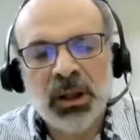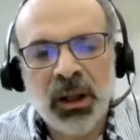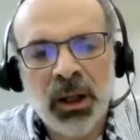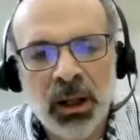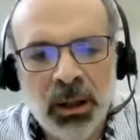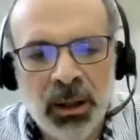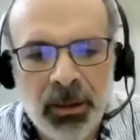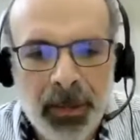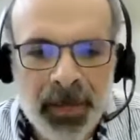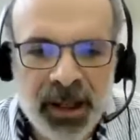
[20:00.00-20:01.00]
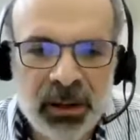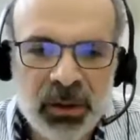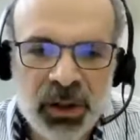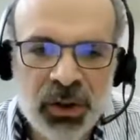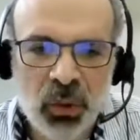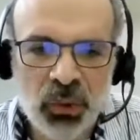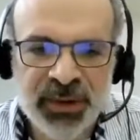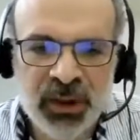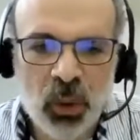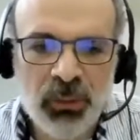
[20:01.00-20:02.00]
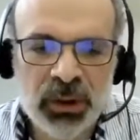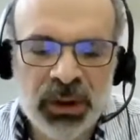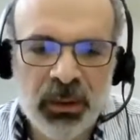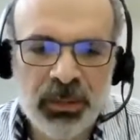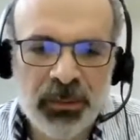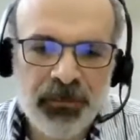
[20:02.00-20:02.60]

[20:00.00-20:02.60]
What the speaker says: area shows the overlap.